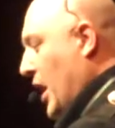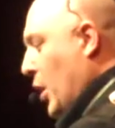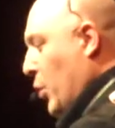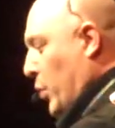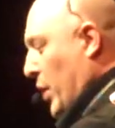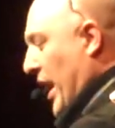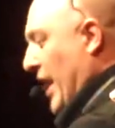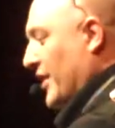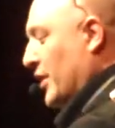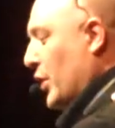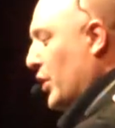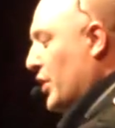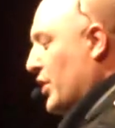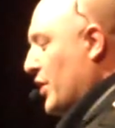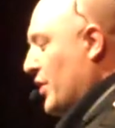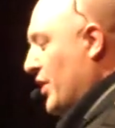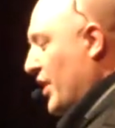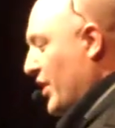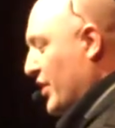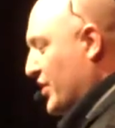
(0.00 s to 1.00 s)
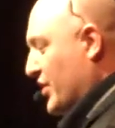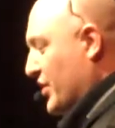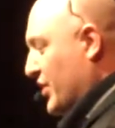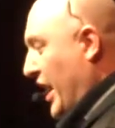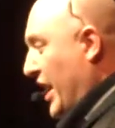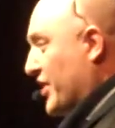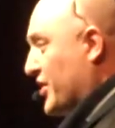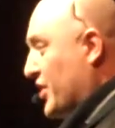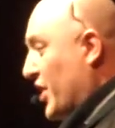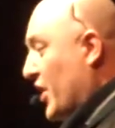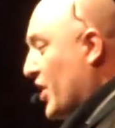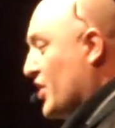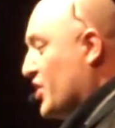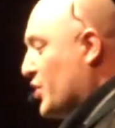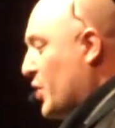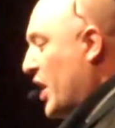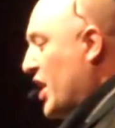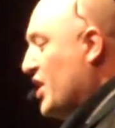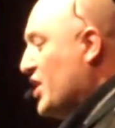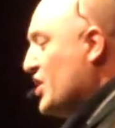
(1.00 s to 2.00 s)
When I learned of this, I started
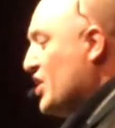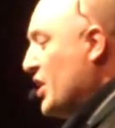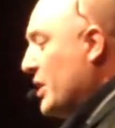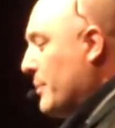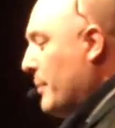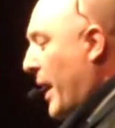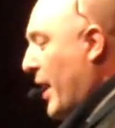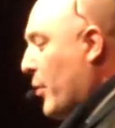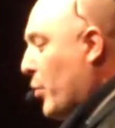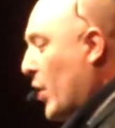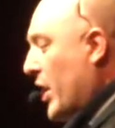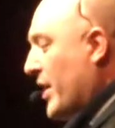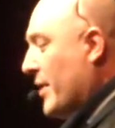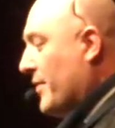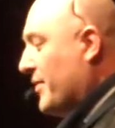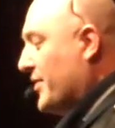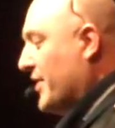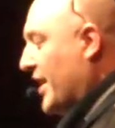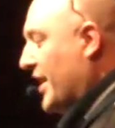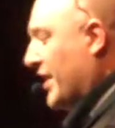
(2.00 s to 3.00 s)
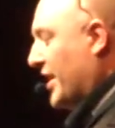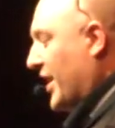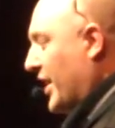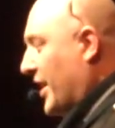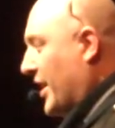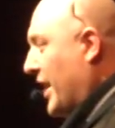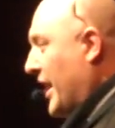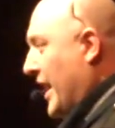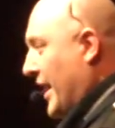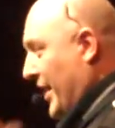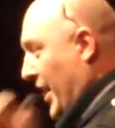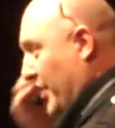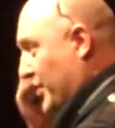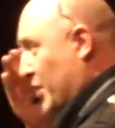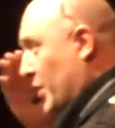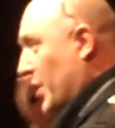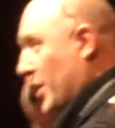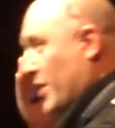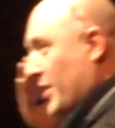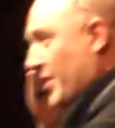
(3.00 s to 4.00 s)
changing my way of thinking, and I
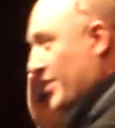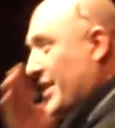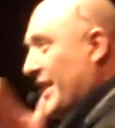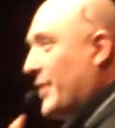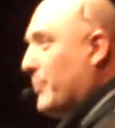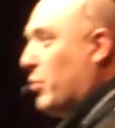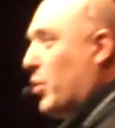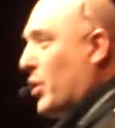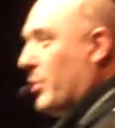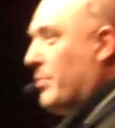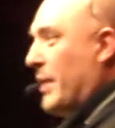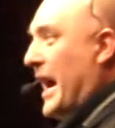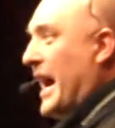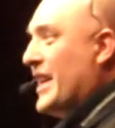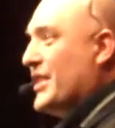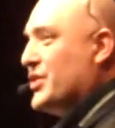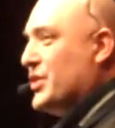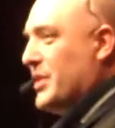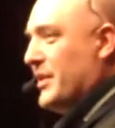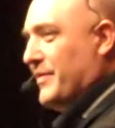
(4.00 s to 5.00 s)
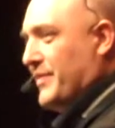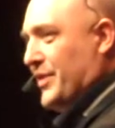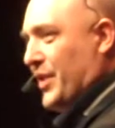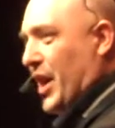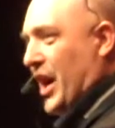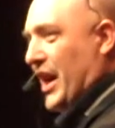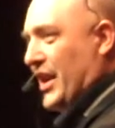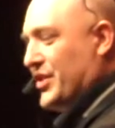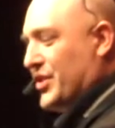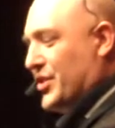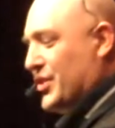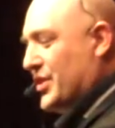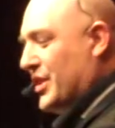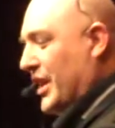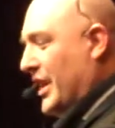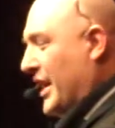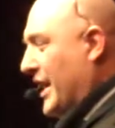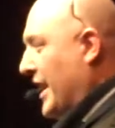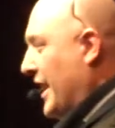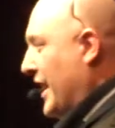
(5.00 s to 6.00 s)
started to think more positive
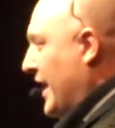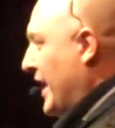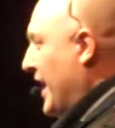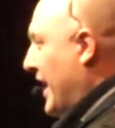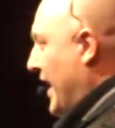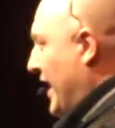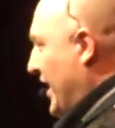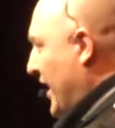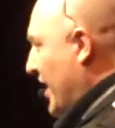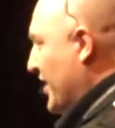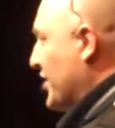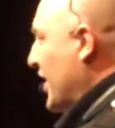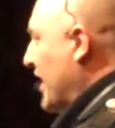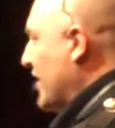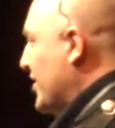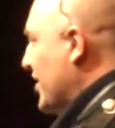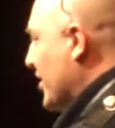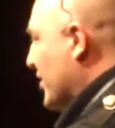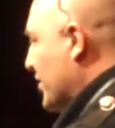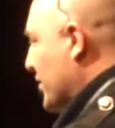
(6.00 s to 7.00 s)
thoughts. And as I did